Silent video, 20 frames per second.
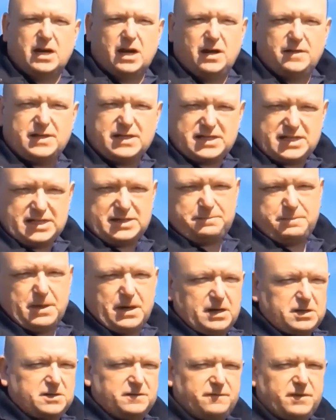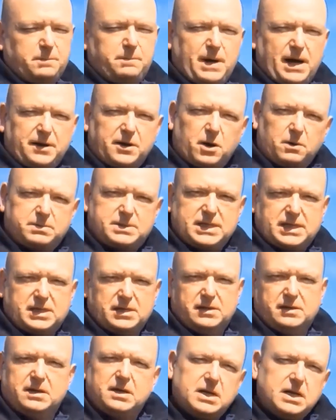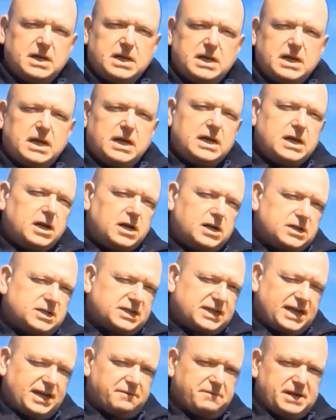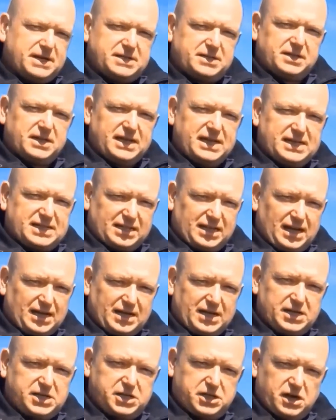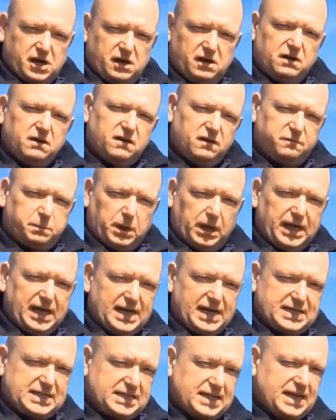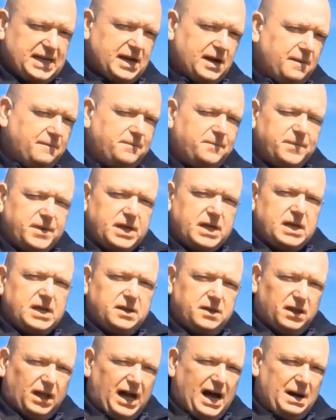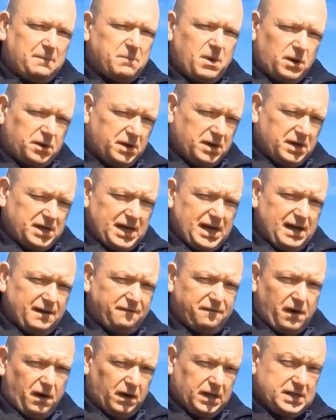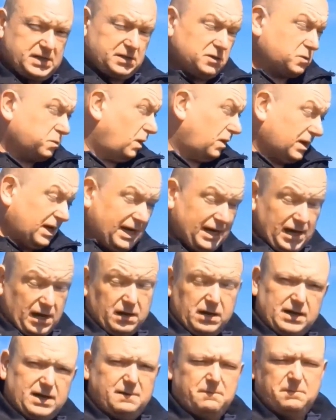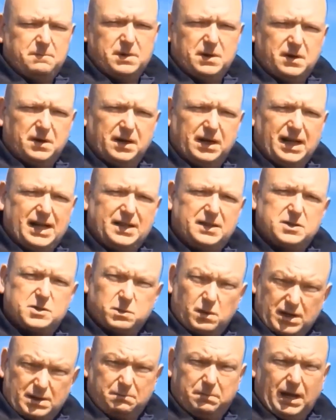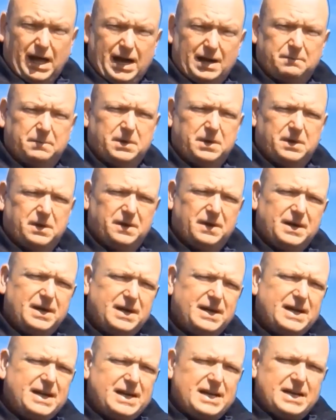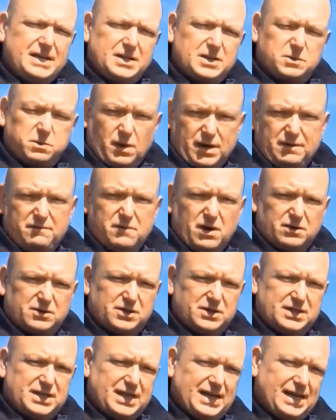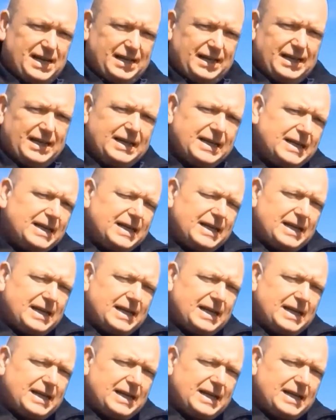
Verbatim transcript: Now this is part of the Panopticon series that East Lancashire have placed here. They're like modern day follies. There's one here in Burnley, there's one in Blackburn, there's one in Rosendale